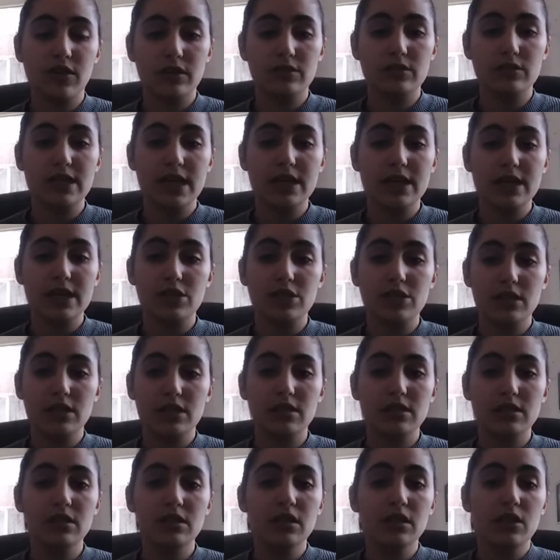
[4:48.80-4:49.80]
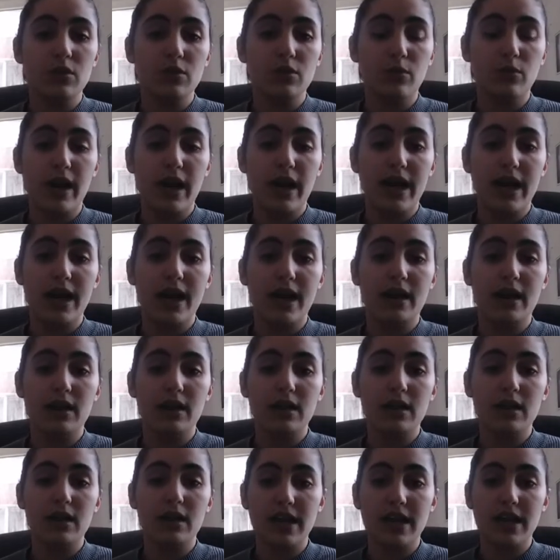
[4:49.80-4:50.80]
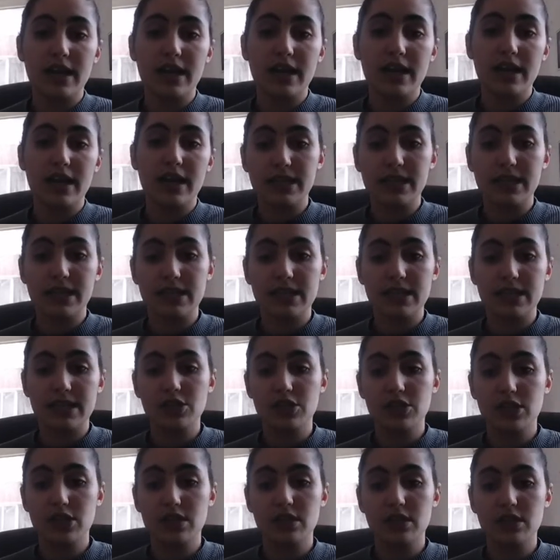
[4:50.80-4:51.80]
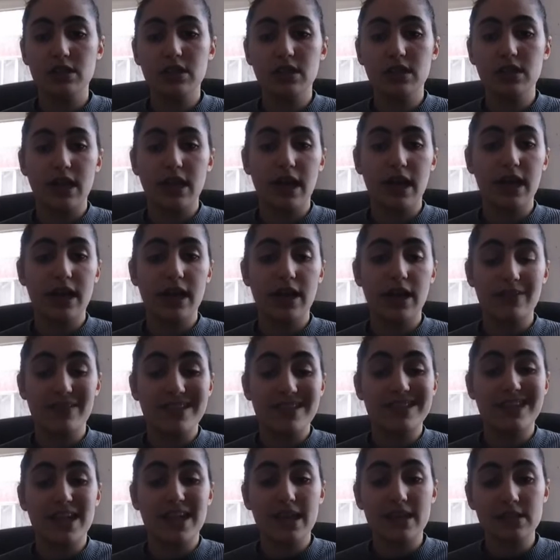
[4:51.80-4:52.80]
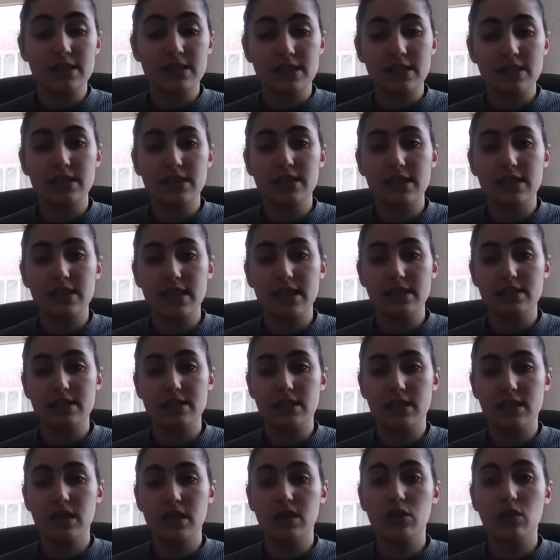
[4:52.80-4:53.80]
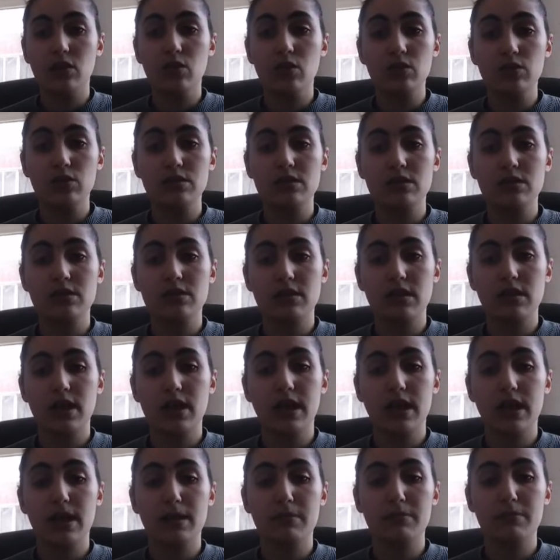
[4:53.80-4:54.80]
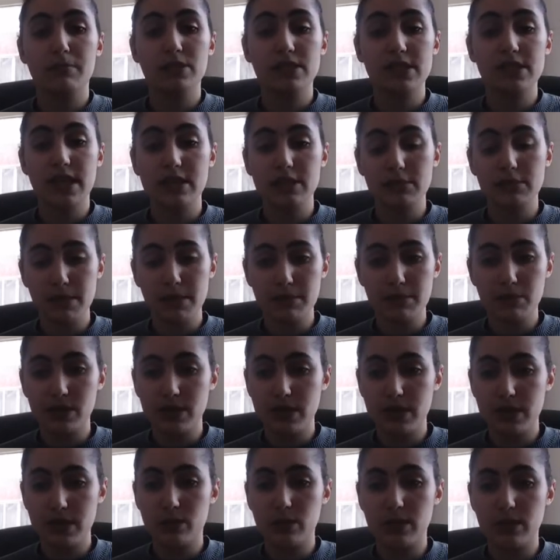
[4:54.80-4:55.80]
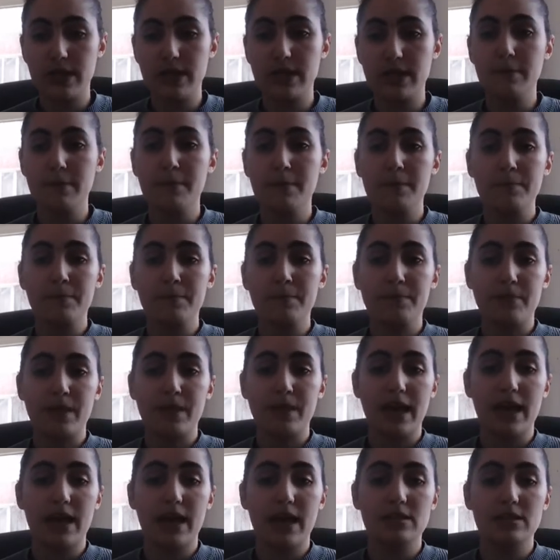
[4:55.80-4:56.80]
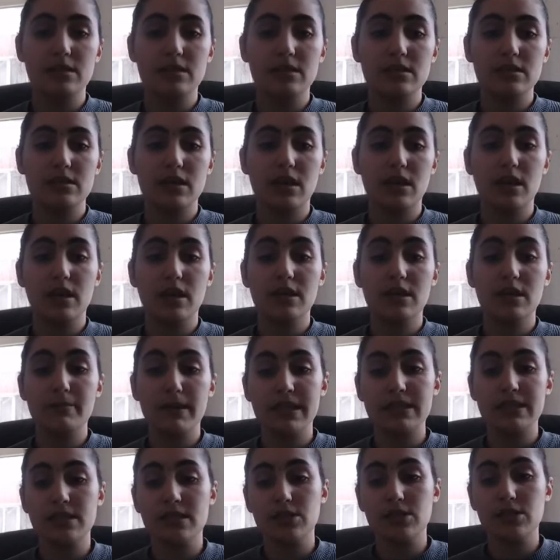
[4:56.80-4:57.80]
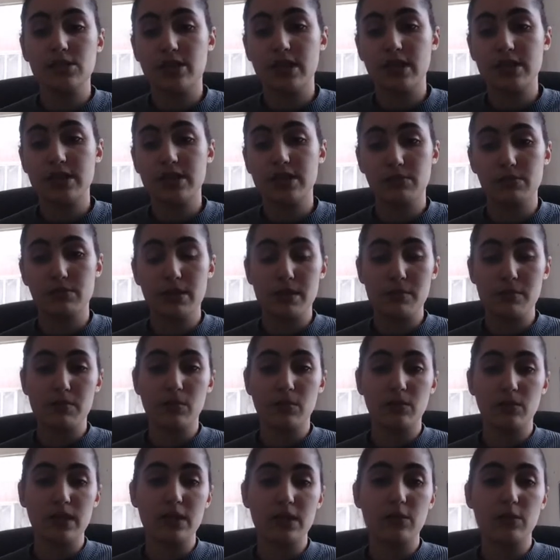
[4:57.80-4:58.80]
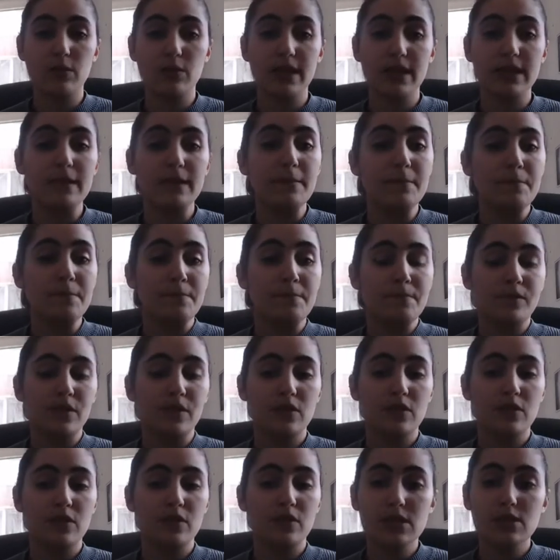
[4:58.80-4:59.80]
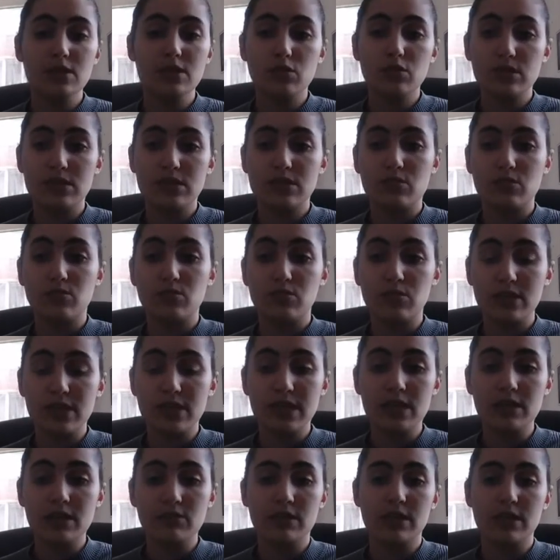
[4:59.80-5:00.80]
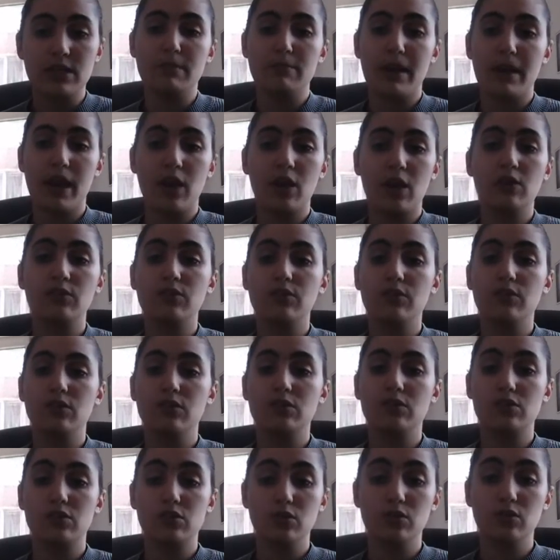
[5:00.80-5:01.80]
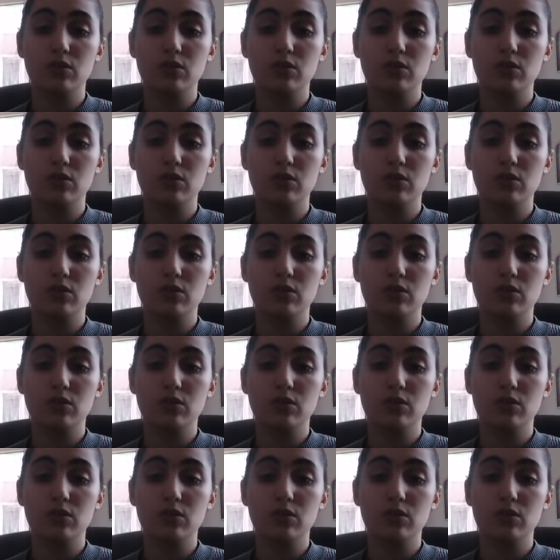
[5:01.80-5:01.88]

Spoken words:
foundation where the expectation and the standard is that laws protect people equally and in the best interests of people equally. So CEDAW is a really, really powerful